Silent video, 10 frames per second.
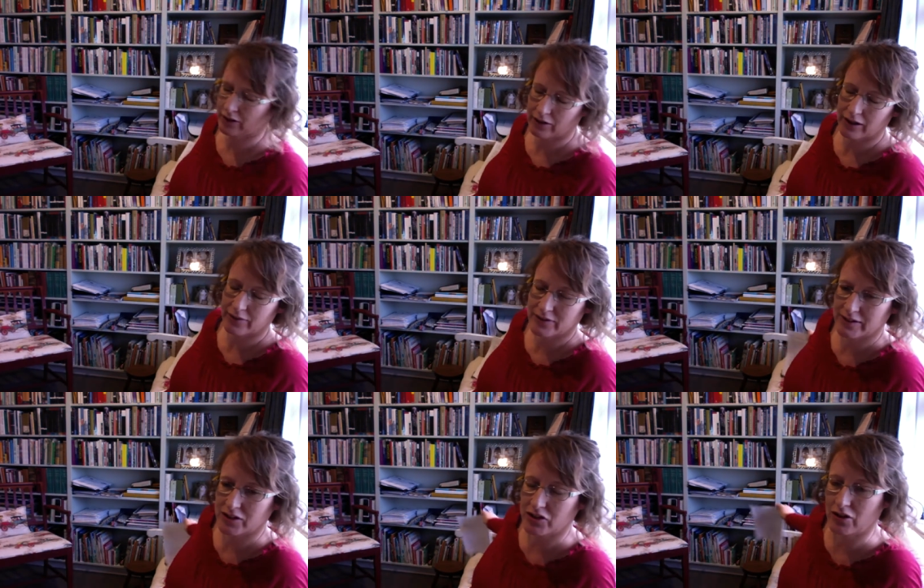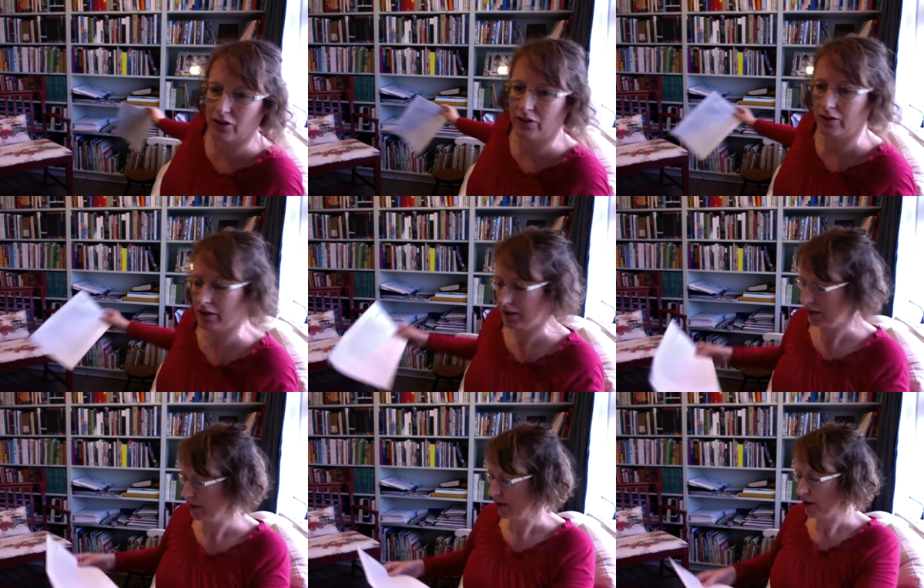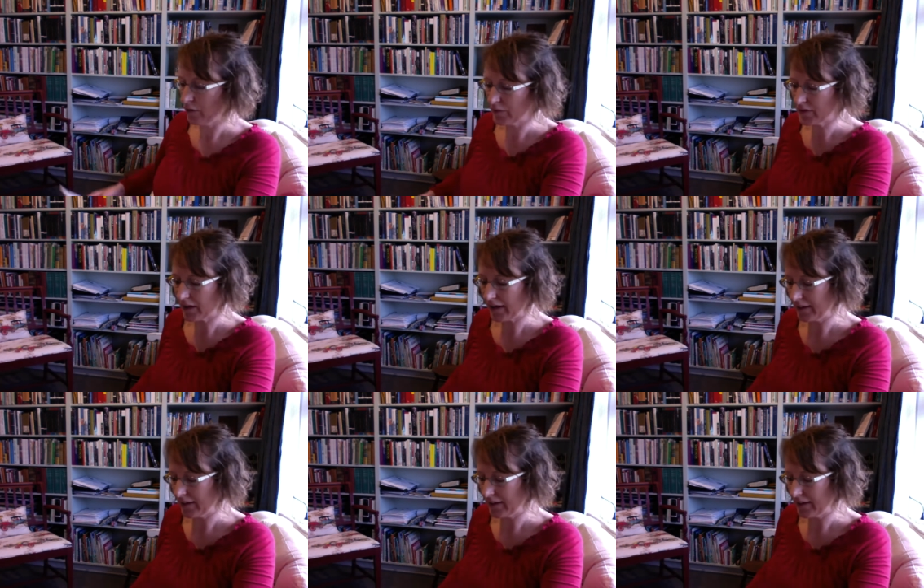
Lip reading: have stitched it on over-dyed